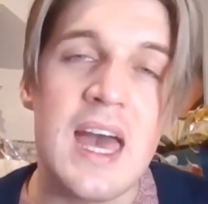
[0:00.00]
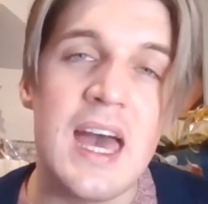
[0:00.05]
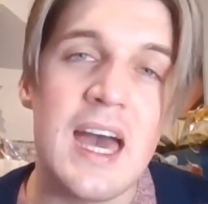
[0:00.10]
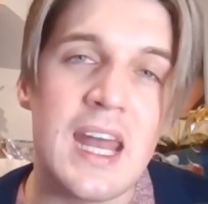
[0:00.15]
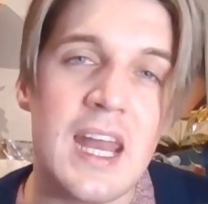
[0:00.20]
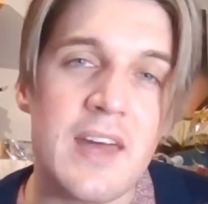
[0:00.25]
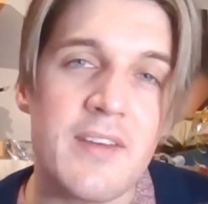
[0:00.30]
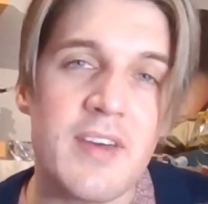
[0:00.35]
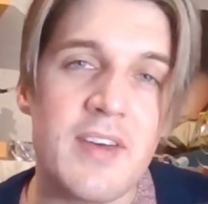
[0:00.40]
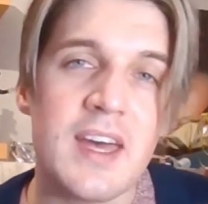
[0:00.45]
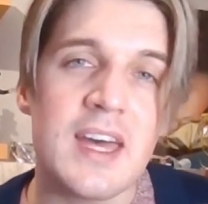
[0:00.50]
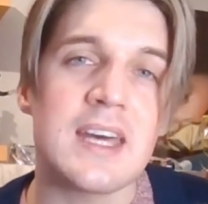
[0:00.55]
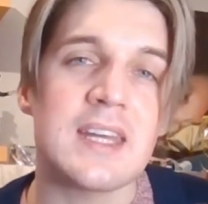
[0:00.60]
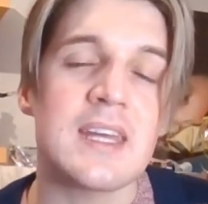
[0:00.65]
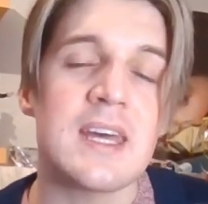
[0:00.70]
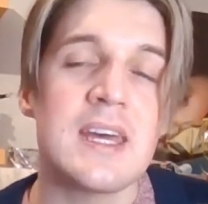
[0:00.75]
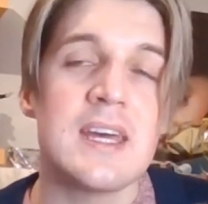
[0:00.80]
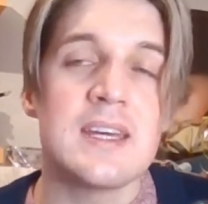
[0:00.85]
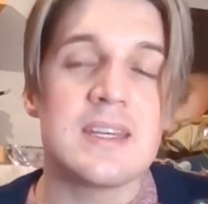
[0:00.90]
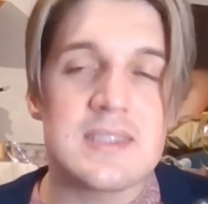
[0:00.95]
and I've had
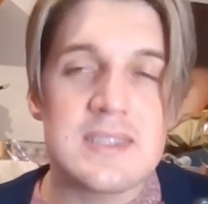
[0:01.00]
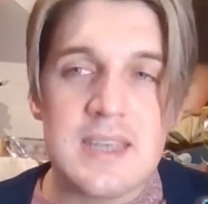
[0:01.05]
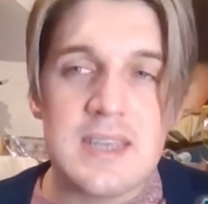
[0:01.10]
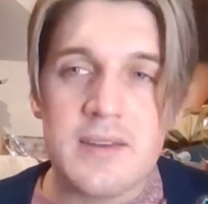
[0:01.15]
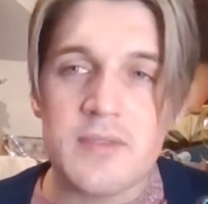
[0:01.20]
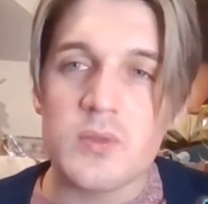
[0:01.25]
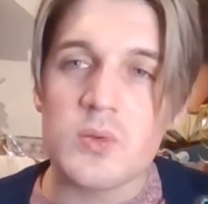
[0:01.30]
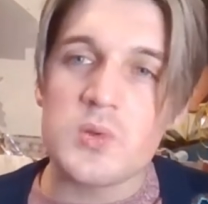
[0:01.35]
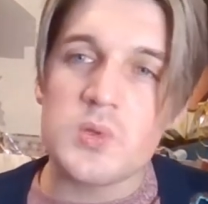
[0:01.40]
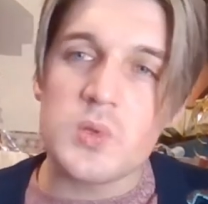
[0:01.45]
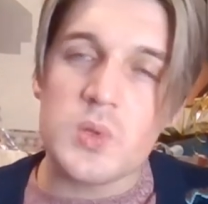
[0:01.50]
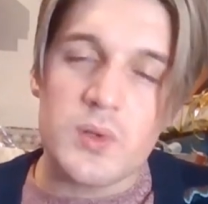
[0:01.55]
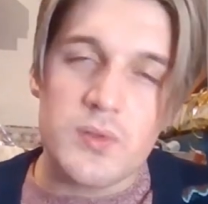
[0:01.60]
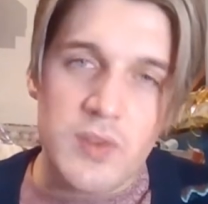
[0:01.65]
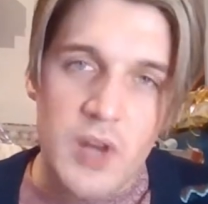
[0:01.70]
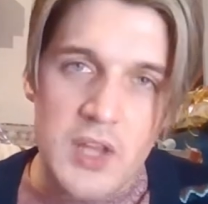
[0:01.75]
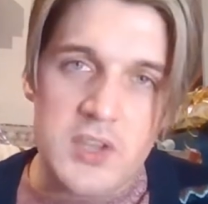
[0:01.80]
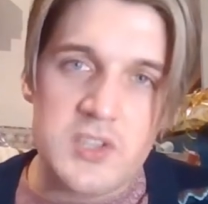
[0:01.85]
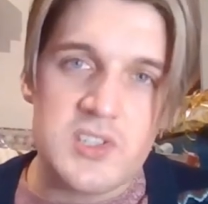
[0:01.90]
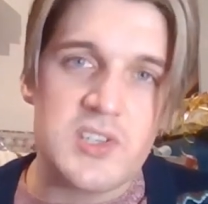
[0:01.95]
several sort of
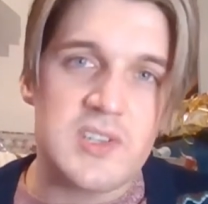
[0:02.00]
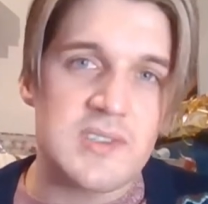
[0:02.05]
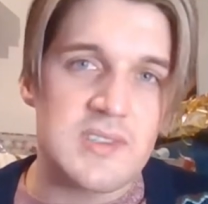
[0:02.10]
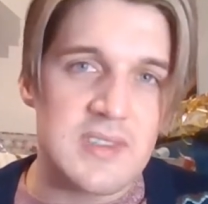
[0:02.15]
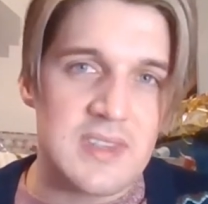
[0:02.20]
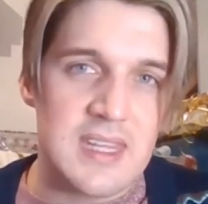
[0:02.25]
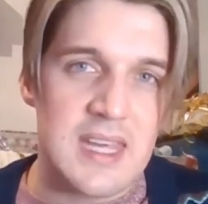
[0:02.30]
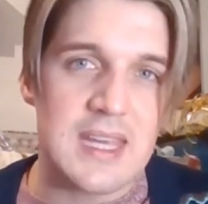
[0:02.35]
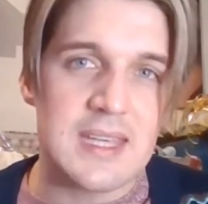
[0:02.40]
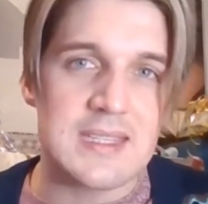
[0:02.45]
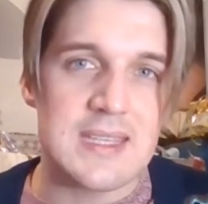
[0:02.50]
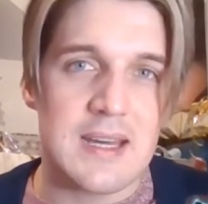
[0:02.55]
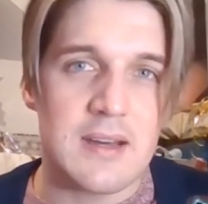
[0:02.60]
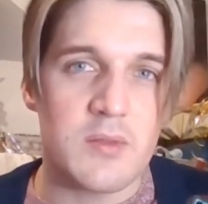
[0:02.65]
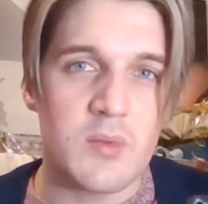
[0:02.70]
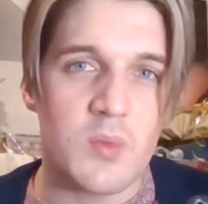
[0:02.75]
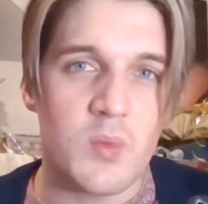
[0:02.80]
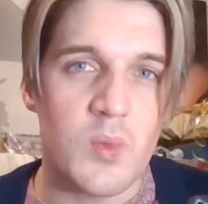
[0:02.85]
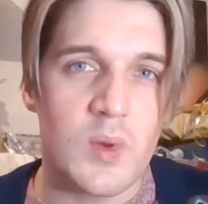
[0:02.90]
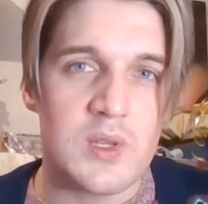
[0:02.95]
lunches and things
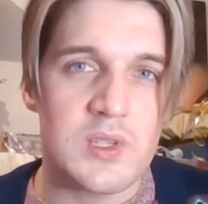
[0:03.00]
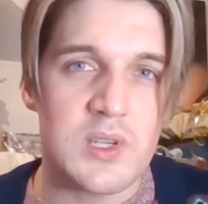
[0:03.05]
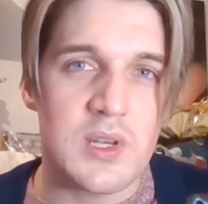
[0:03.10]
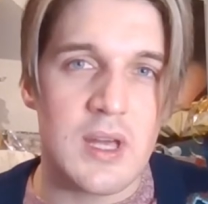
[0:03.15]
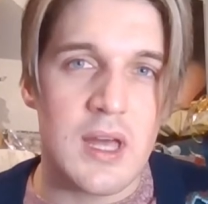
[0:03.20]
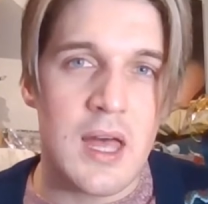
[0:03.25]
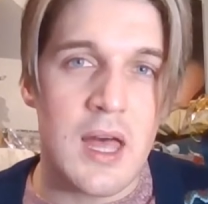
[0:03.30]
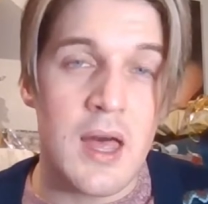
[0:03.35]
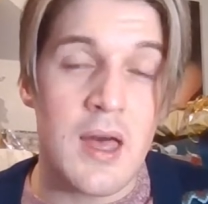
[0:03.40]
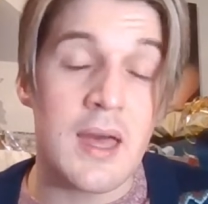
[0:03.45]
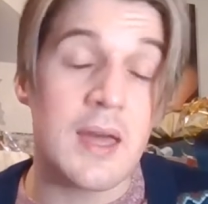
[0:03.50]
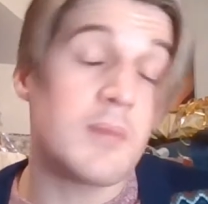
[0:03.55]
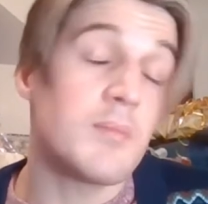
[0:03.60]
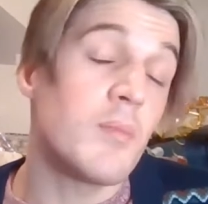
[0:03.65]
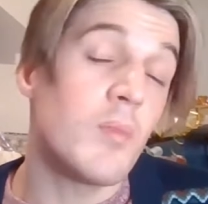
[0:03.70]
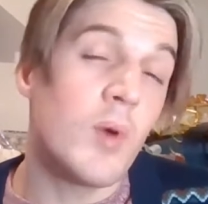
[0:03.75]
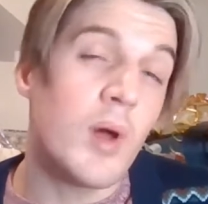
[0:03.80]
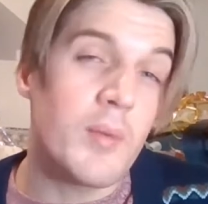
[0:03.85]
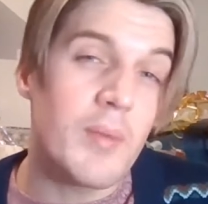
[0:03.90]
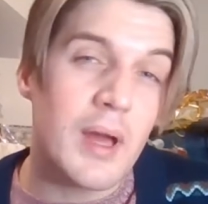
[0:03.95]
out, which uh, at
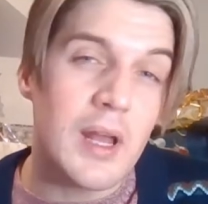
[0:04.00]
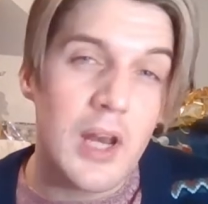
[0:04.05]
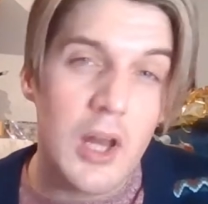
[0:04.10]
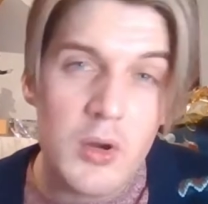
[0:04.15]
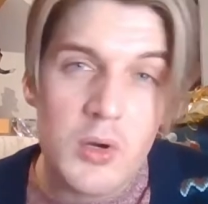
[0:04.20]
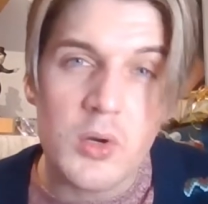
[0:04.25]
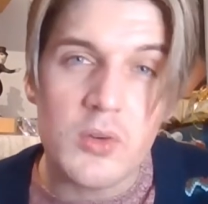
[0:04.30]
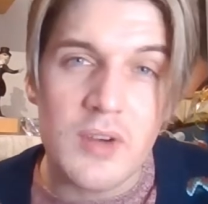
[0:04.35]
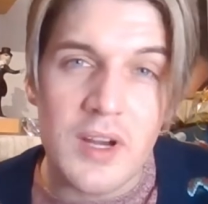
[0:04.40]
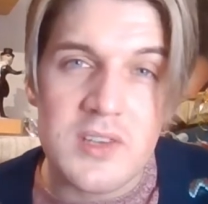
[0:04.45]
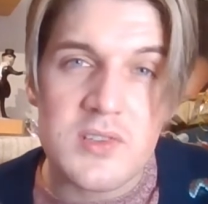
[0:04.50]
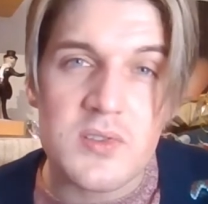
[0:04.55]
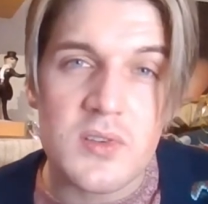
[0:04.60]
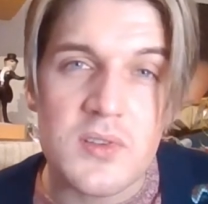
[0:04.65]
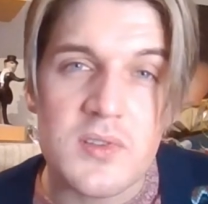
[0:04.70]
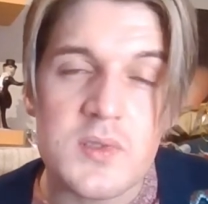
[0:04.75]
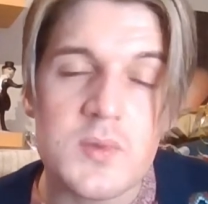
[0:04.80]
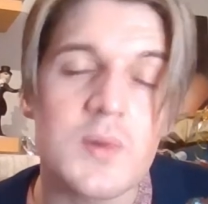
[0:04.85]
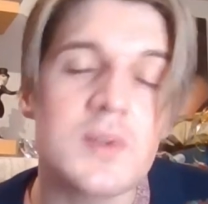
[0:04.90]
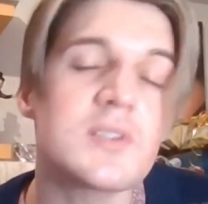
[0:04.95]
one of my local
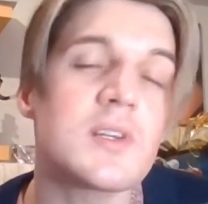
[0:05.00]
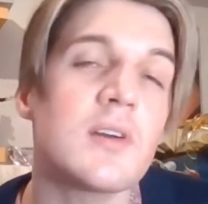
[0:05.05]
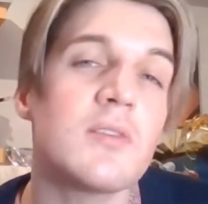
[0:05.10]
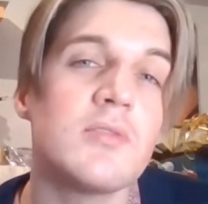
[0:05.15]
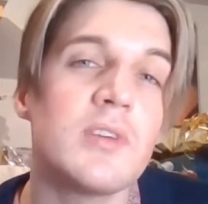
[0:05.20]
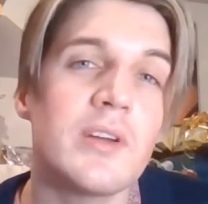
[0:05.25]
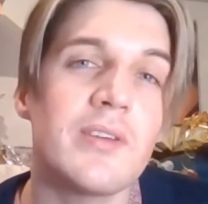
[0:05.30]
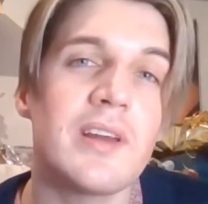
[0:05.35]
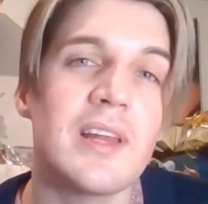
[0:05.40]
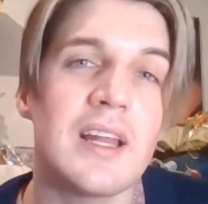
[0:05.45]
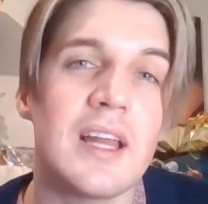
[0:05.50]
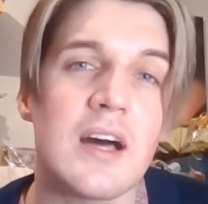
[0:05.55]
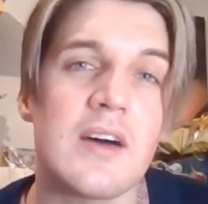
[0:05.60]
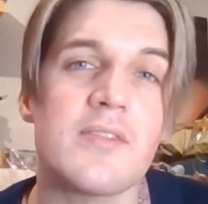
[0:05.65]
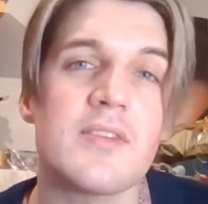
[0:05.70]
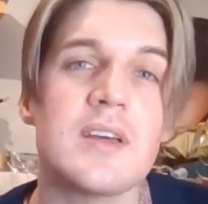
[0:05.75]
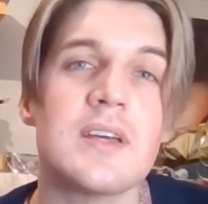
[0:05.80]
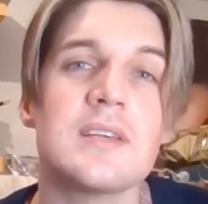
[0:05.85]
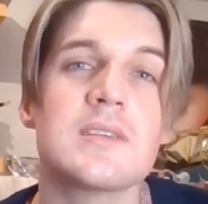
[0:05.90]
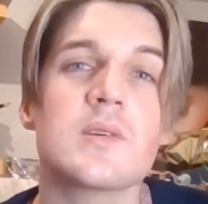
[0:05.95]
restaurants, which I really, really
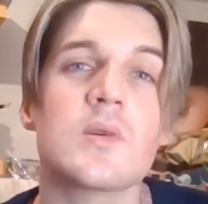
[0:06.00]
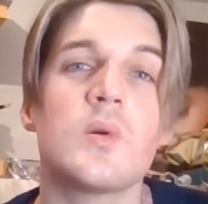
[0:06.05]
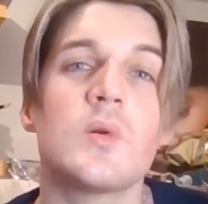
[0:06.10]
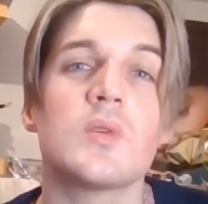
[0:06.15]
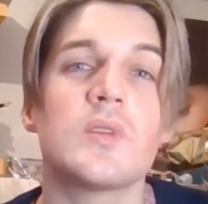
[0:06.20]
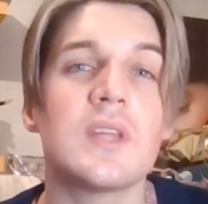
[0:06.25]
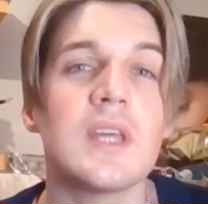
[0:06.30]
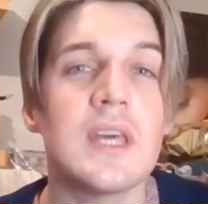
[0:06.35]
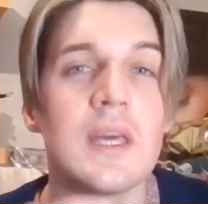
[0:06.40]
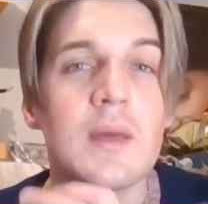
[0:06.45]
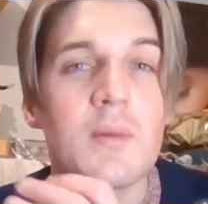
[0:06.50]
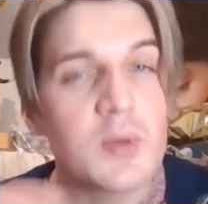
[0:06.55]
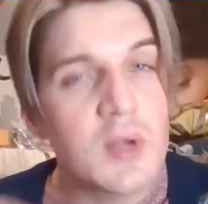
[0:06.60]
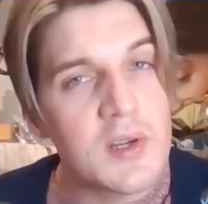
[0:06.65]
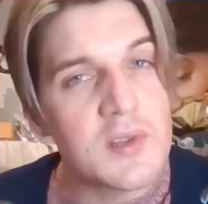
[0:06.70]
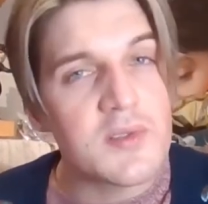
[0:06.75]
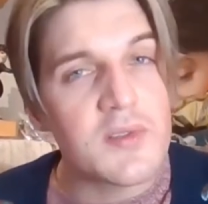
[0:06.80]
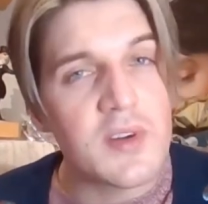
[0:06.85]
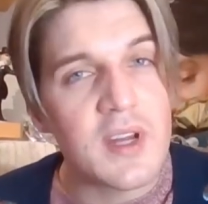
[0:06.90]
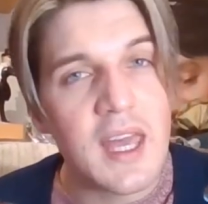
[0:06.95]
love, is called the
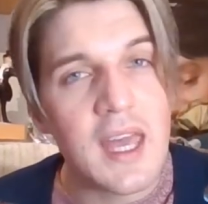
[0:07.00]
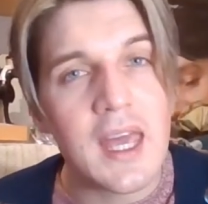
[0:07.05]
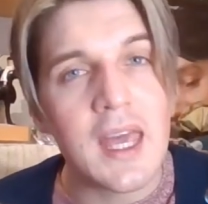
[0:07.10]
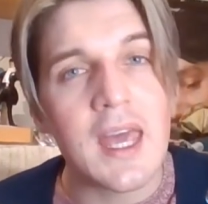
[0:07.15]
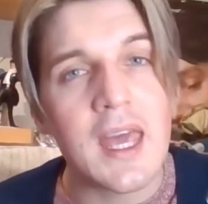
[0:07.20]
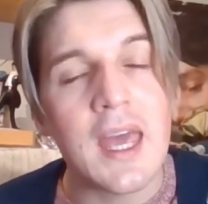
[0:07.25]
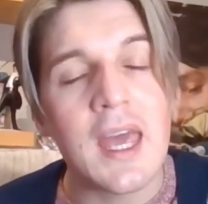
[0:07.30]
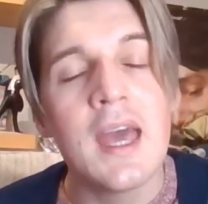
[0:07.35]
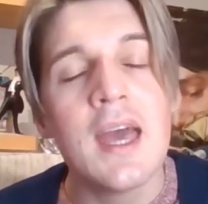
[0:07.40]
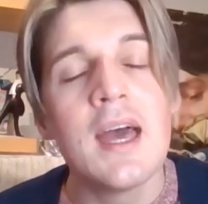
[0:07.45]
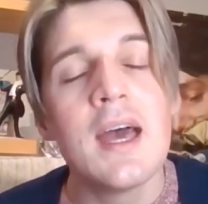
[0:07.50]
Brasserie here